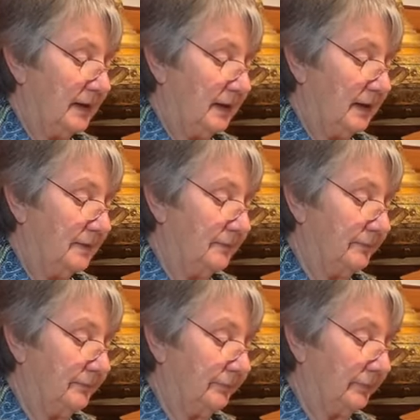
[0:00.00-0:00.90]

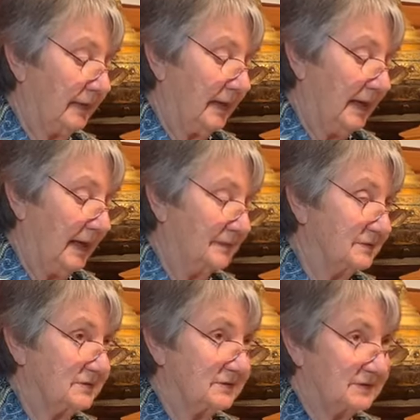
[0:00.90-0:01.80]
um,
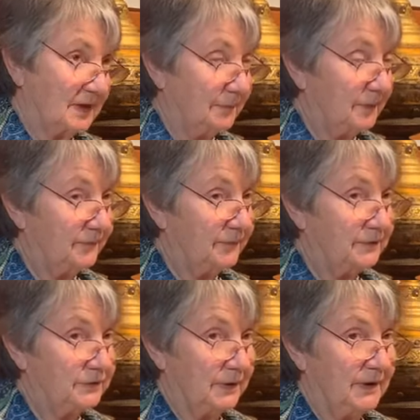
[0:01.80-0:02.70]
and some of the
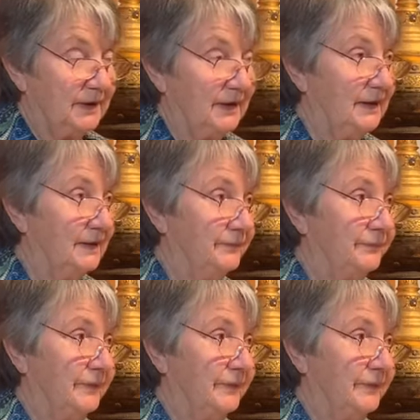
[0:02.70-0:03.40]
training